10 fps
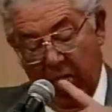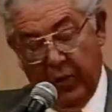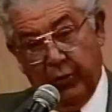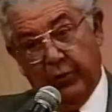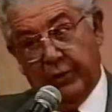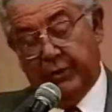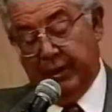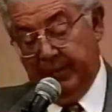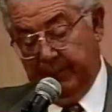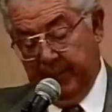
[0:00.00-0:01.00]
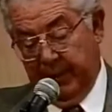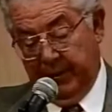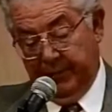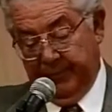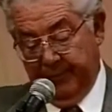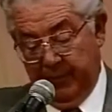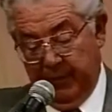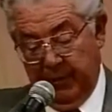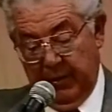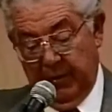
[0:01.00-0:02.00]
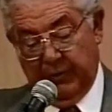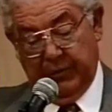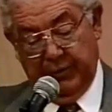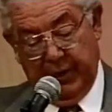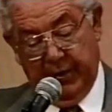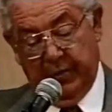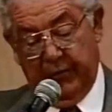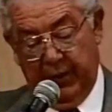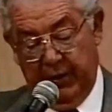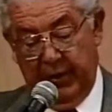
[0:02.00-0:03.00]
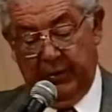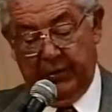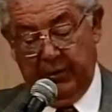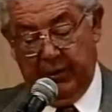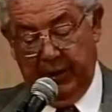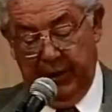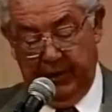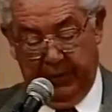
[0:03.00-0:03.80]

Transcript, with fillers: doing the same thing this is an area that really needs looking into.